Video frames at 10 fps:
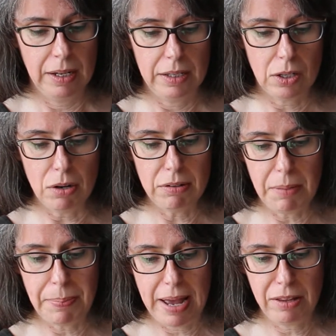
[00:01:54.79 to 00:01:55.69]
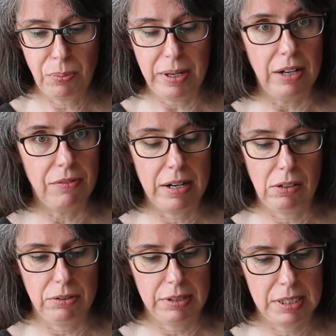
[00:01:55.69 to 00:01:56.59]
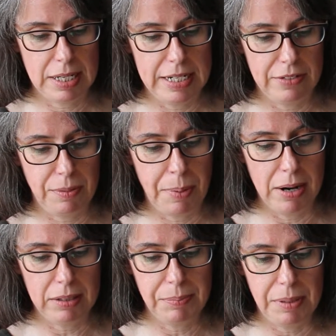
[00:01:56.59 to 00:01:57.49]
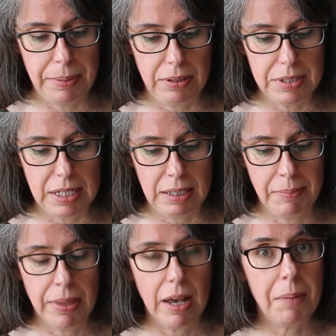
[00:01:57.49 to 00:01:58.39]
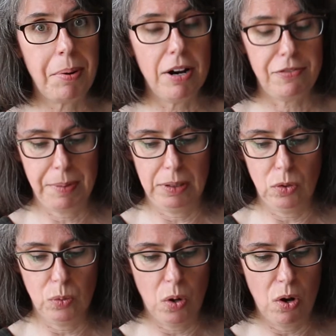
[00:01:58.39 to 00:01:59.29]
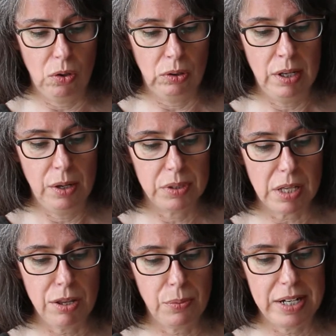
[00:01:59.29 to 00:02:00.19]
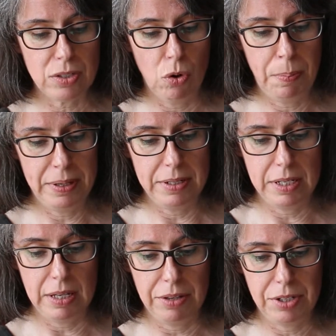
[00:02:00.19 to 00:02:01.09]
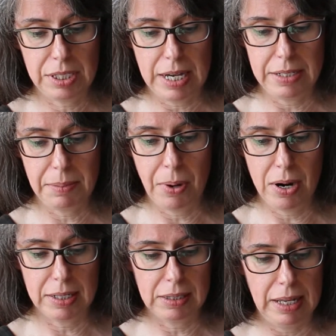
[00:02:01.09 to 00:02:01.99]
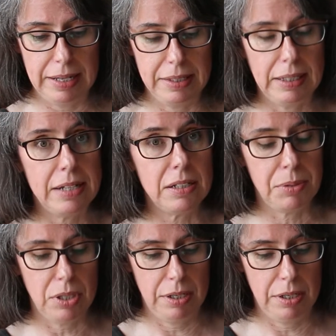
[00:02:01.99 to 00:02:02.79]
The concrete pathway ran along the side of the Parliament building, and apart from a low wall, was otherwise open to the other side to parkland that led up to